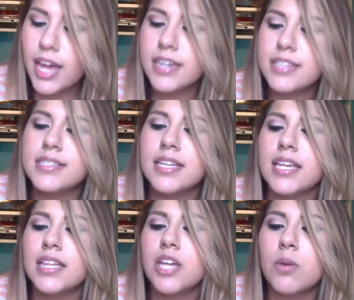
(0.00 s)
and it's the
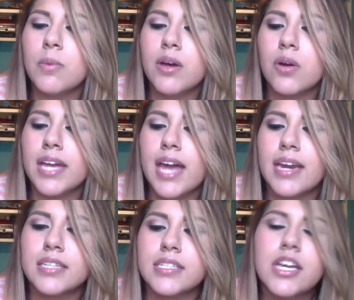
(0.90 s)
Loma
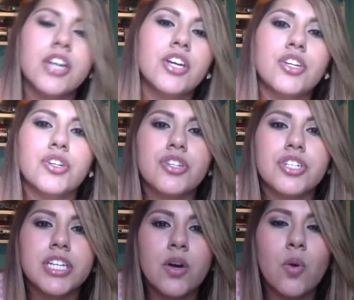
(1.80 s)
Organics
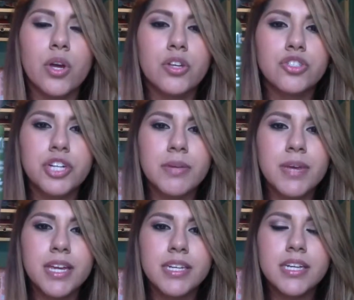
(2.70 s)
Nourishing Oil
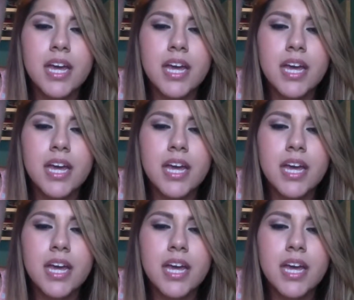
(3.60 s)
Treatment.